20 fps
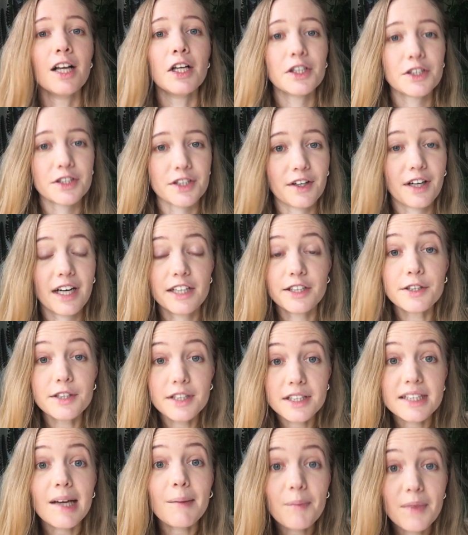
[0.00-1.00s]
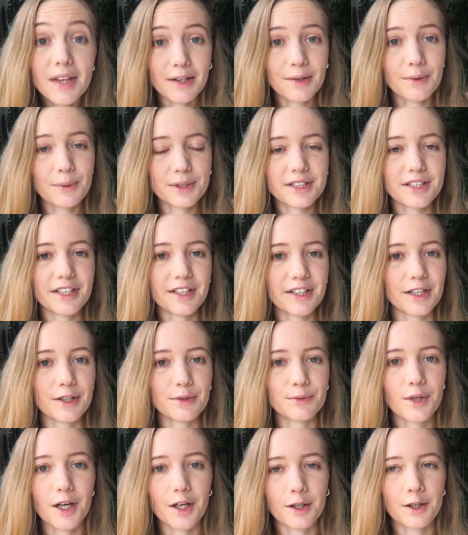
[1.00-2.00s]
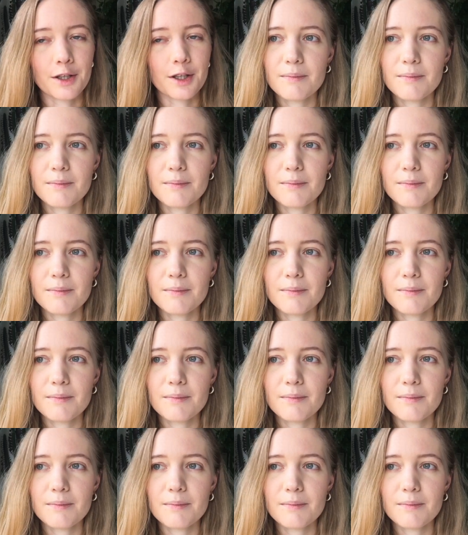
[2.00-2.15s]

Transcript: So I knew that something was going to go wrong,